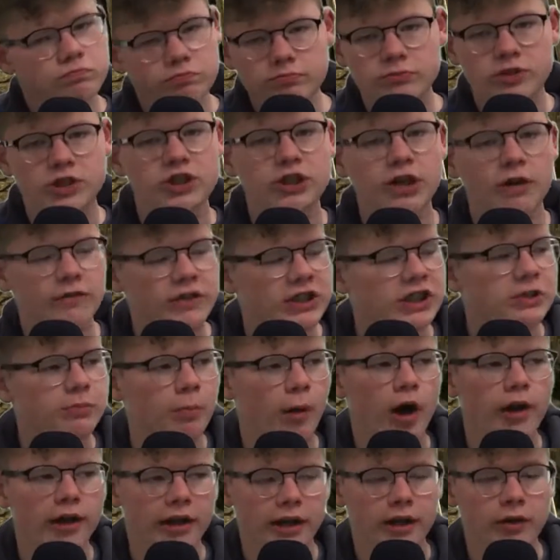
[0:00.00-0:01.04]
stuff is
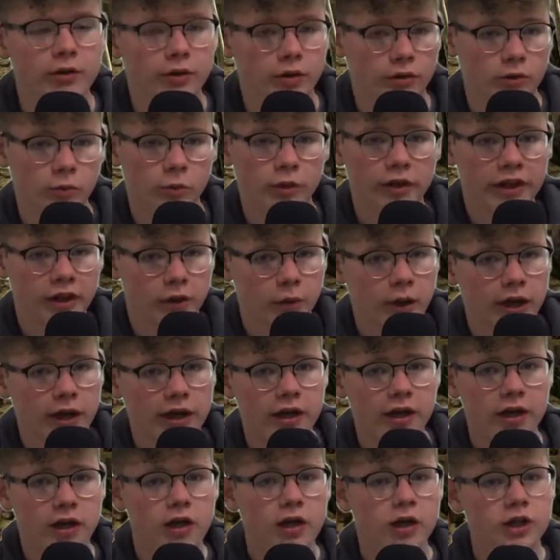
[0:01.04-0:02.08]
spawning in really
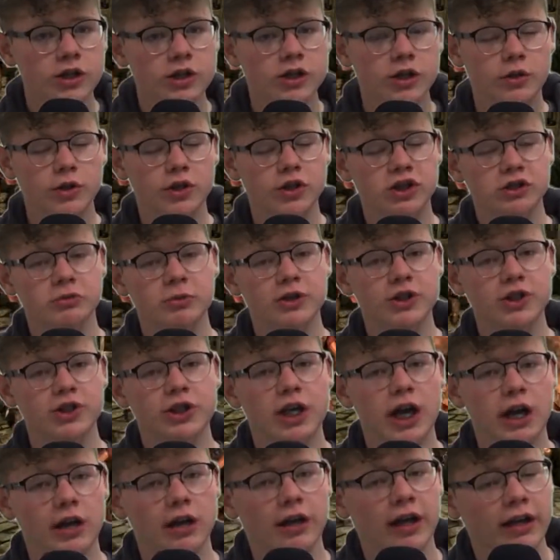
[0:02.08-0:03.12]
quick. So your Switch is
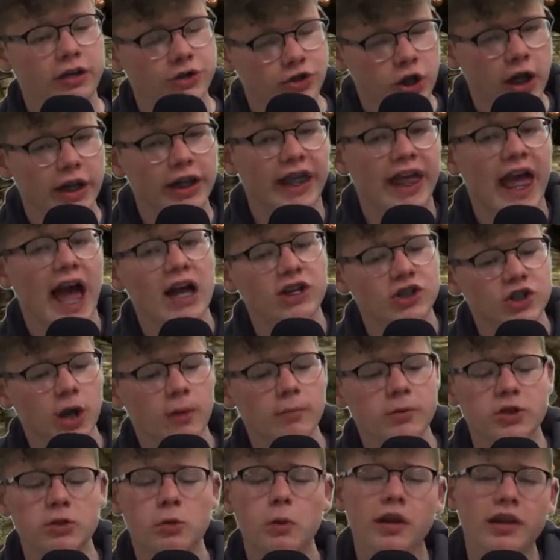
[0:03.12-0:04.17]
kind of like trying to catch up.
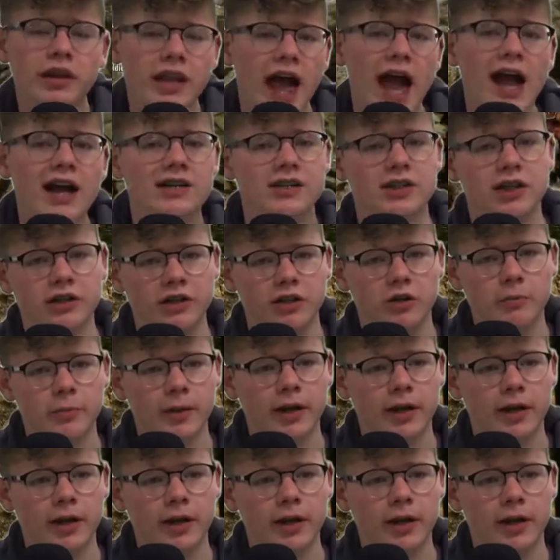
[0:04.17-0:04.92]
So it lags a little